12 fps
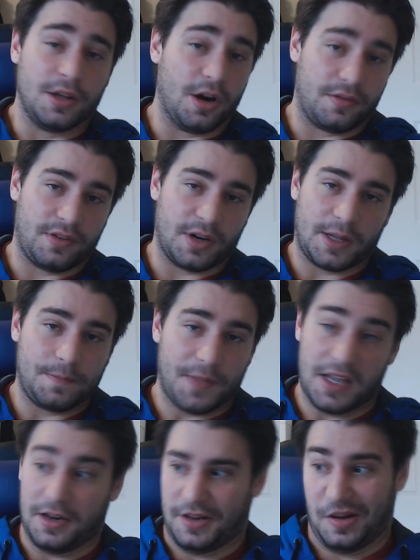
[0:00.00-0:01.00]
funny.
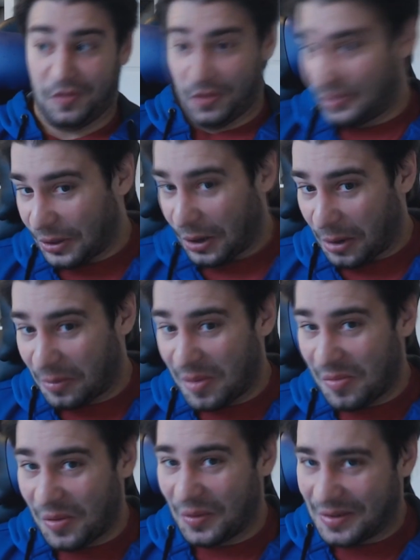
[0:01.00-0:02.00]
And there are
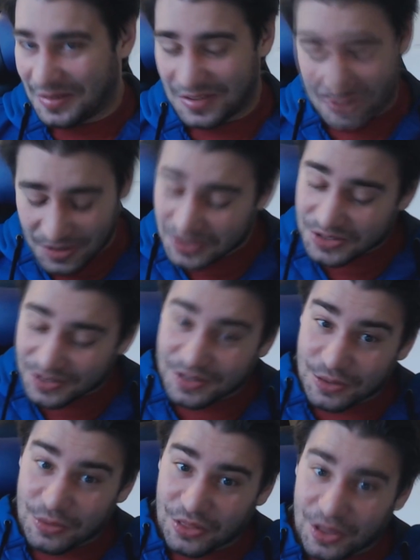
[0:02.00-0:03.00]
people that seriously
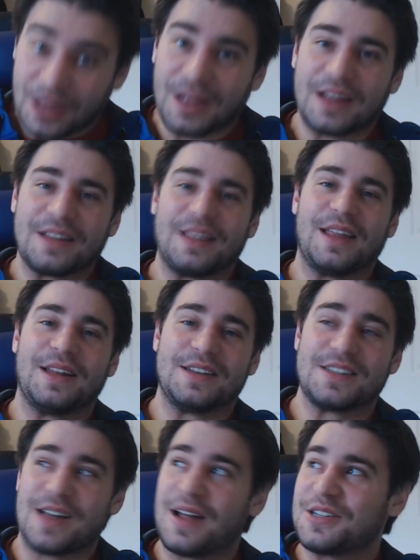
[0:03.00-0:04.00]
do think that
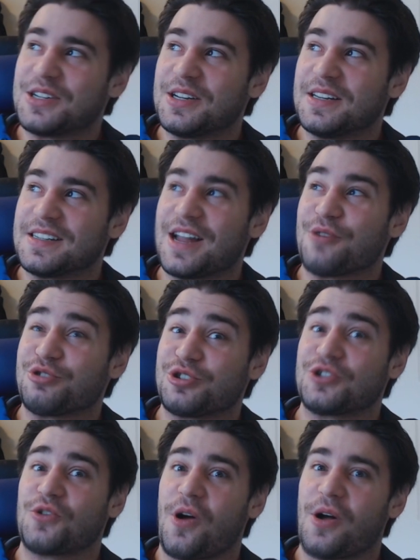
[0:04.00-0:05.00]
Sanji is now
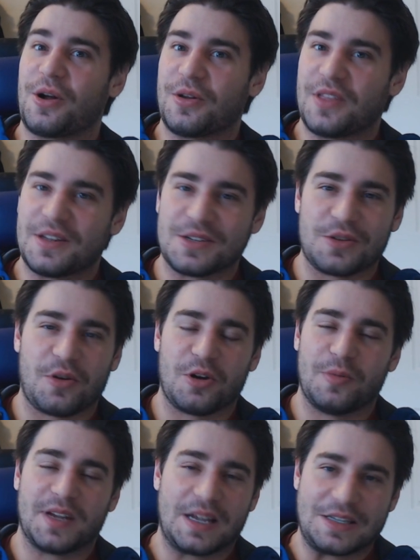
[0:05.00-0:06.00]
stronger than
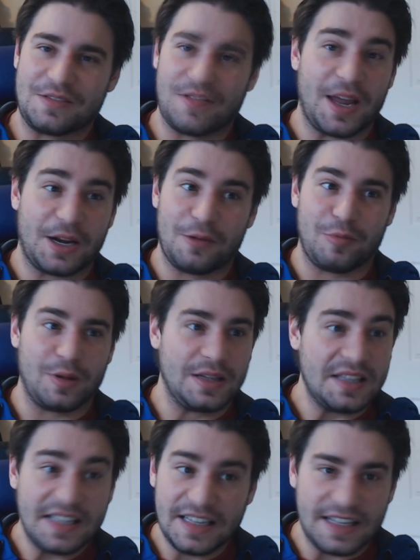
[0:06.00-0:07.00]
Zoro because of that,
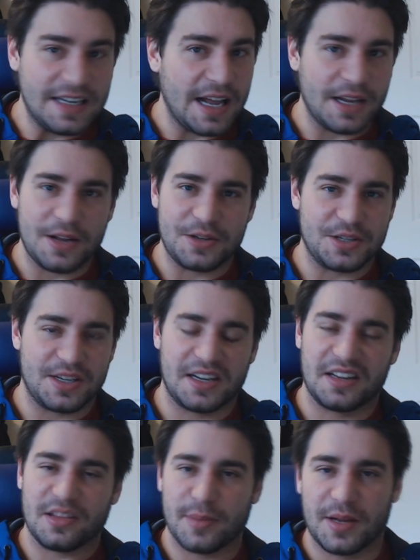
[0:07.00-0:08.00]
completely not
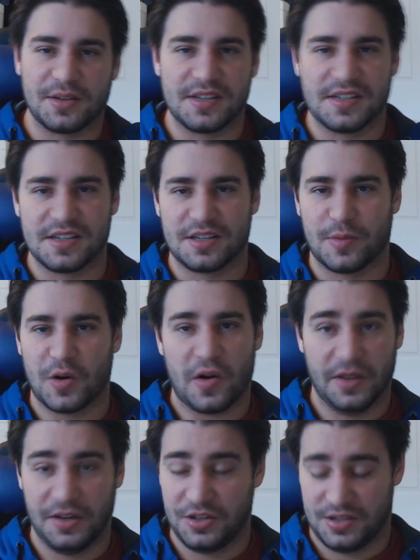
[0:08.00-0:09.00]
understanding the bounty system at
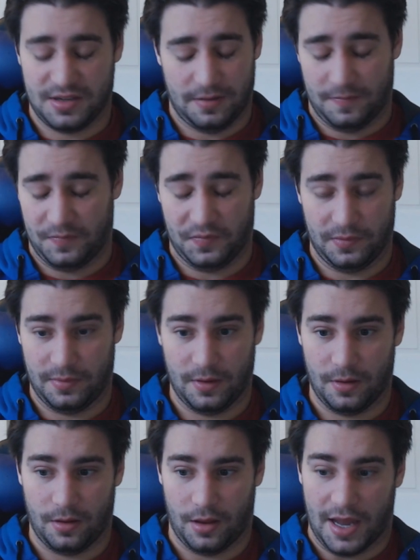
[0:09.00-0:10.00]
all and just
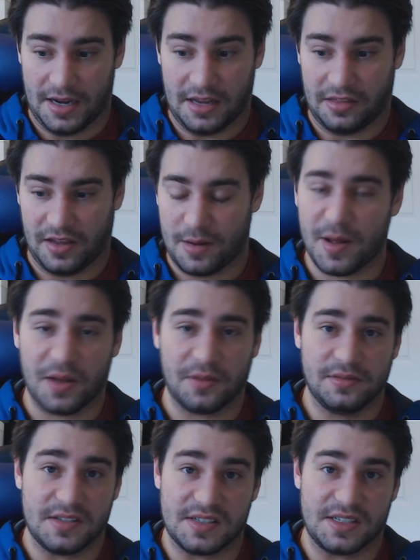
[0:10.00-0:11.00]
anything
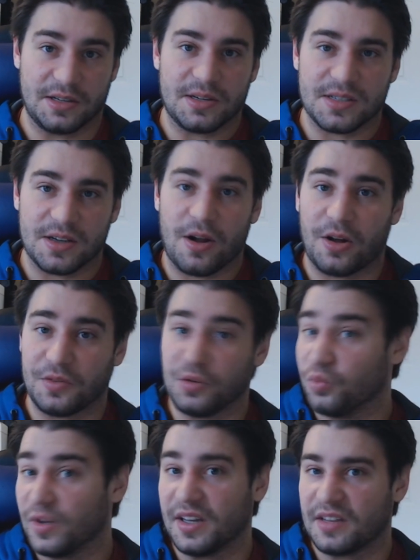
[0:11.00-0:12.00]
about the series at all if
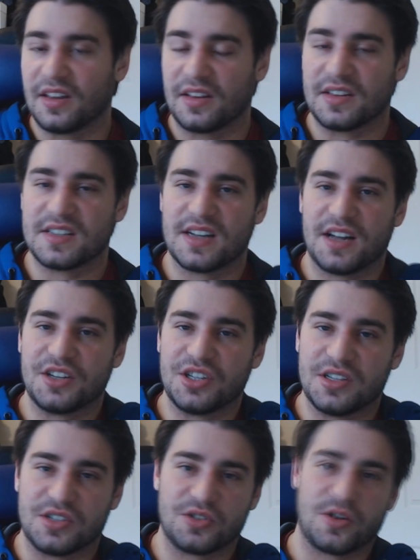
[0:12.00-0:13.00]
you really think that
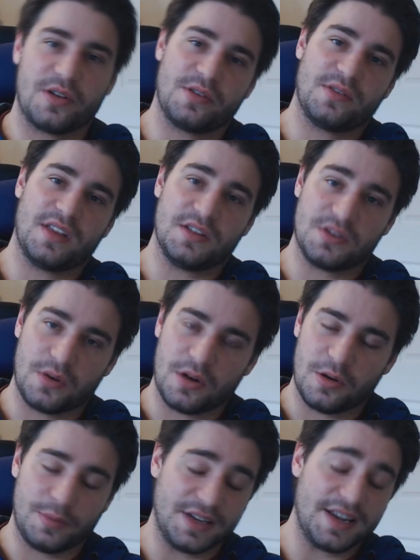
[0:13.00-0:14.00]
Sanji is stronger than
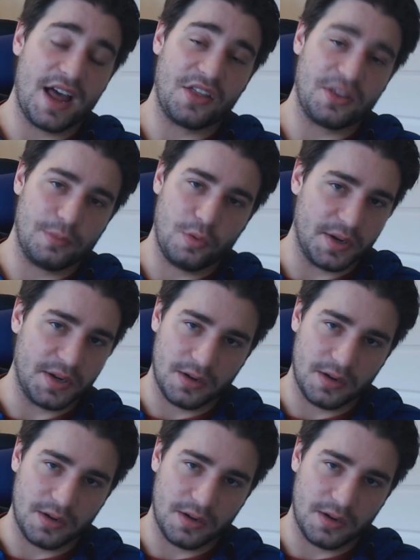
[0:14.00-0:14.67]
Zoro, but not the point at